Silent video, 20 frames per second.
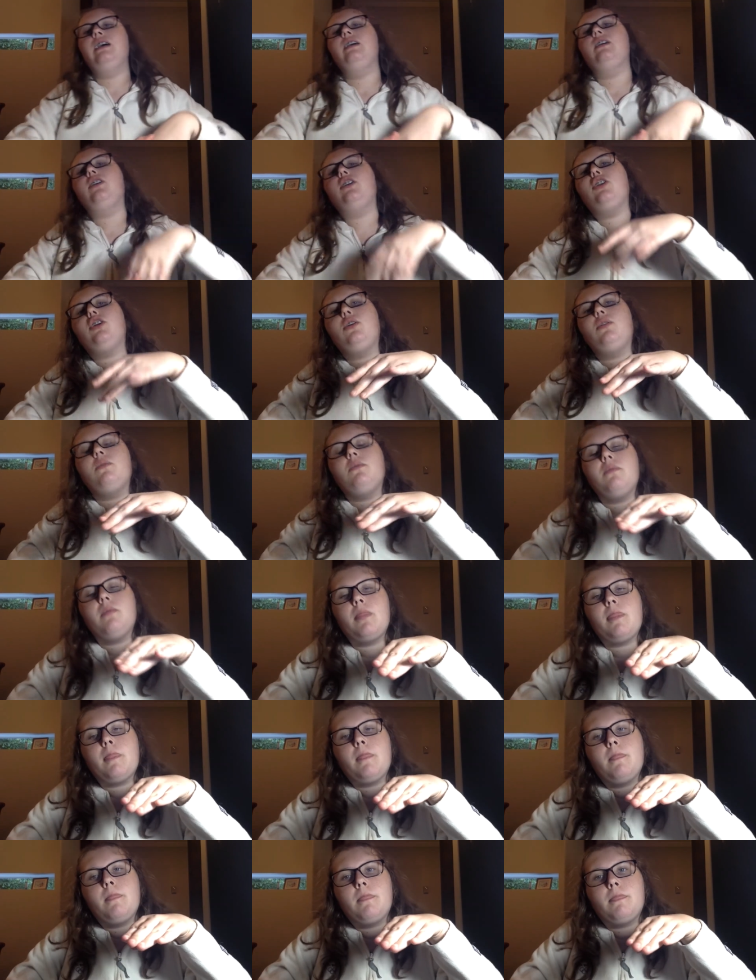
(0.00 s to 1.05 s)
You know,
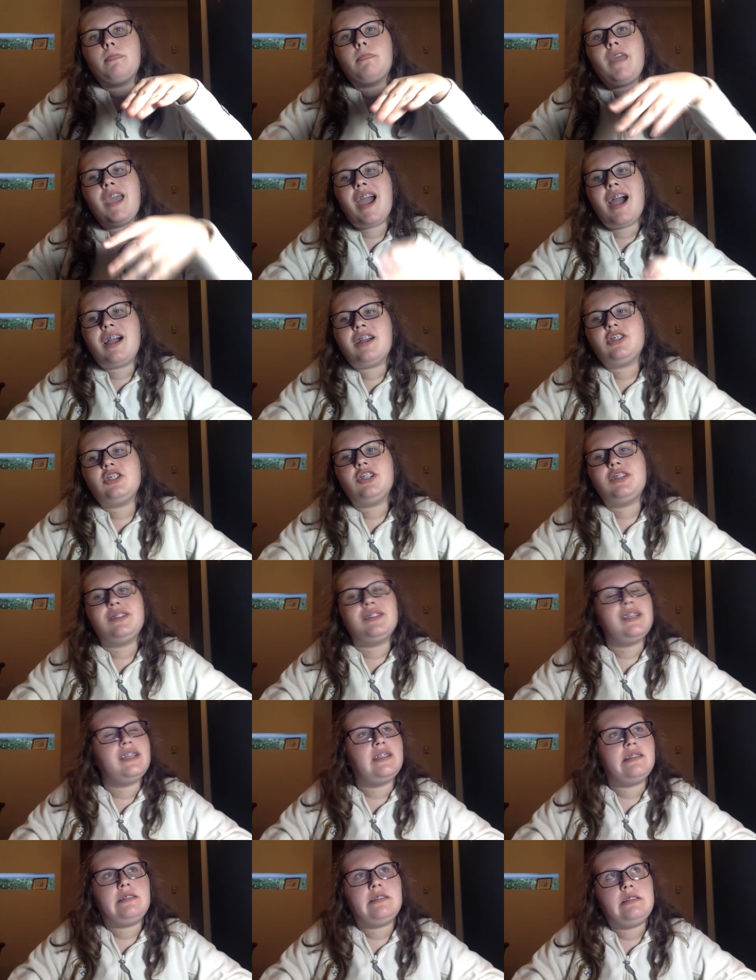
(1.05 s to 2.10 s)
they actually
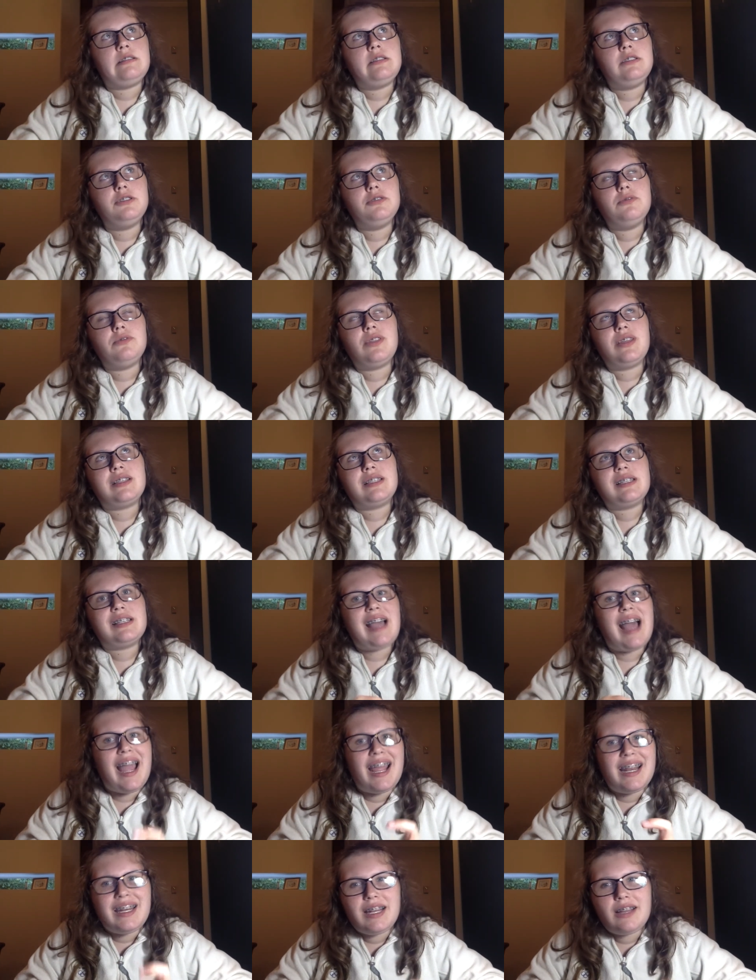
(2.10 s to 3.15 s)
did do this
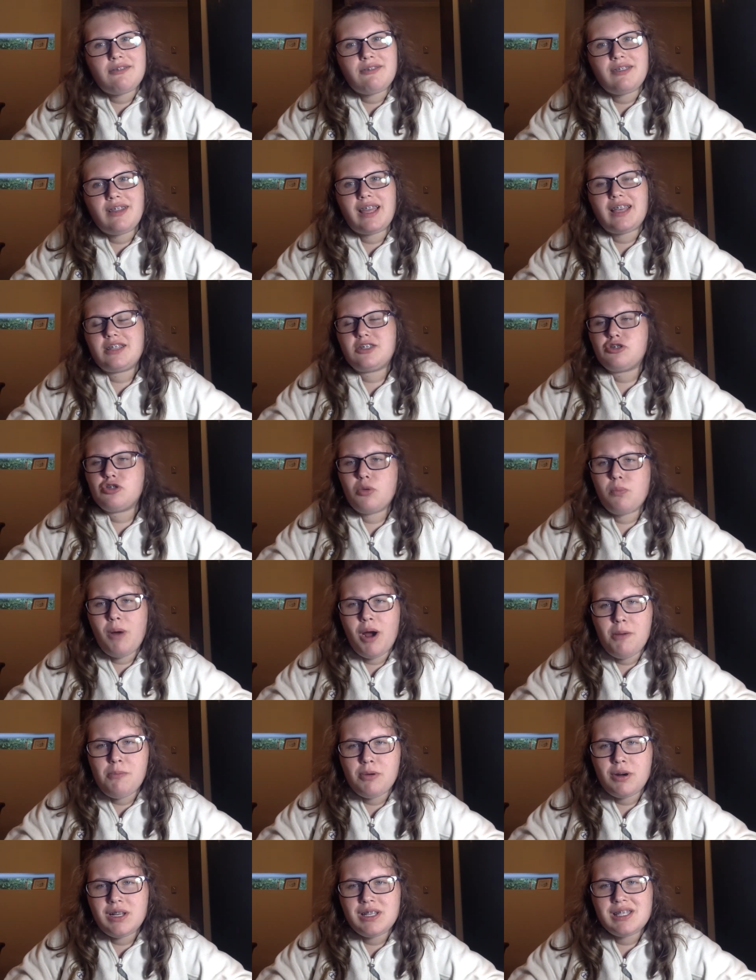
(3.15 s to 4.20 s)
kind of like soap
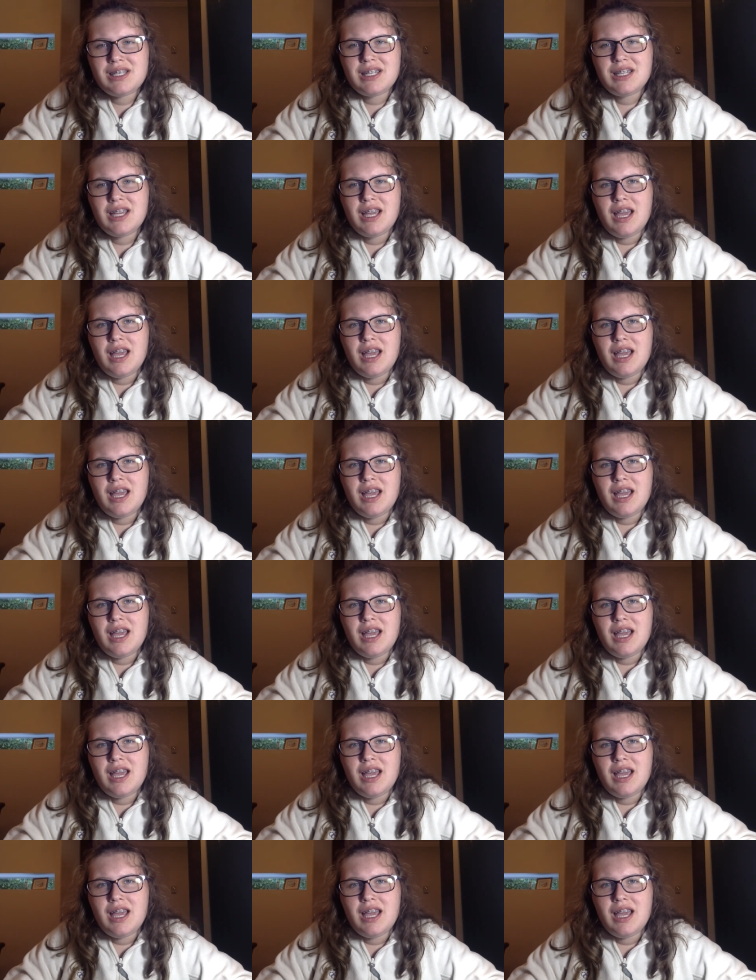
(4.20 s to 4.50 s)
operas.